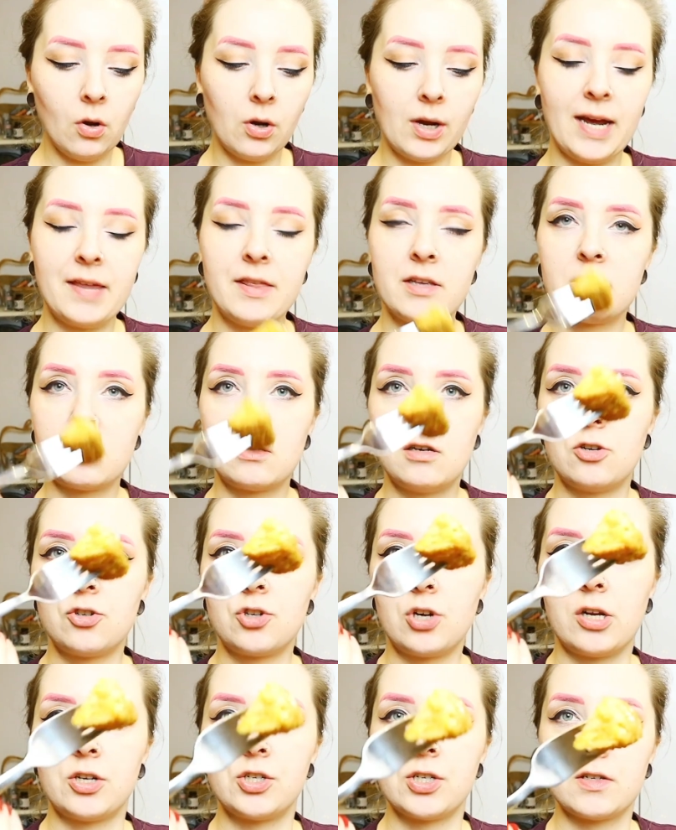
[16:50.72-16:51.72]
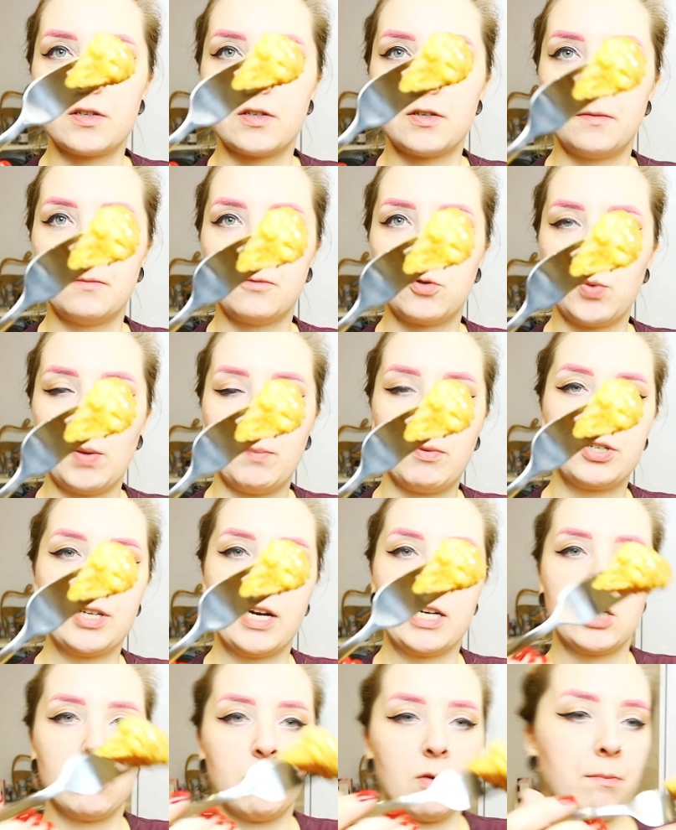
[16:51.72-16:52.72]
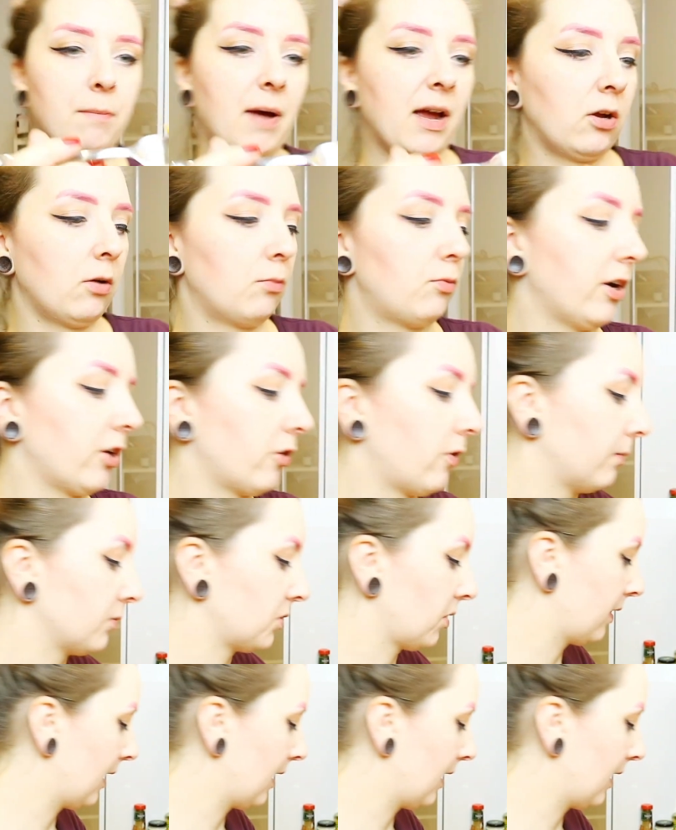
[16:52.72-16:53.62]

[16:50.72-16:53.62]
Okay, this is literally just sweet potato with panko breadcrumbs